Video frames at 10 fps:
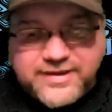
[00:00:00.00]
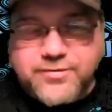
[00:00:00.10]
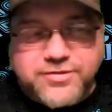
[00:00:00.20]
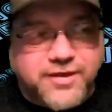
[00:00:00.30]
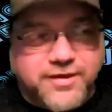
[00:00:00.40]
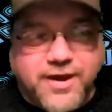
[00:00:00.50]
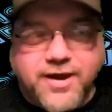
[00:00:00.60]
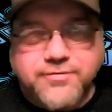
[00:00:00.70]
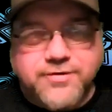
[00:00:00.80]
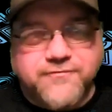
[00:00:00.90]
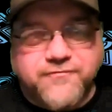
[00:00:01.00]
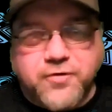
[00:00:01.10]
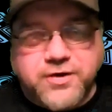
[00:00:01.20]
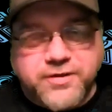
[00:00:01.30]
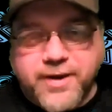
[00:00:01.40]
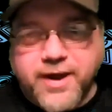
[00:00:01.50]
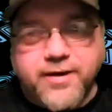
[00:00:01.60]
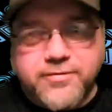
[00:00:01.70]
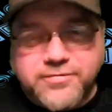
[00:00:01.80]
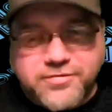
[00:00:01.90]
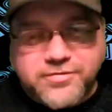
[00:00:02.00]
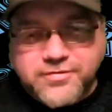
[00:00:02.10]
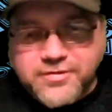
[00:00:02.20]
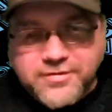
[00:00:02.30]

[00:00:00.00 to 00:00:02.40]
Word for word: he was like 140 pounds."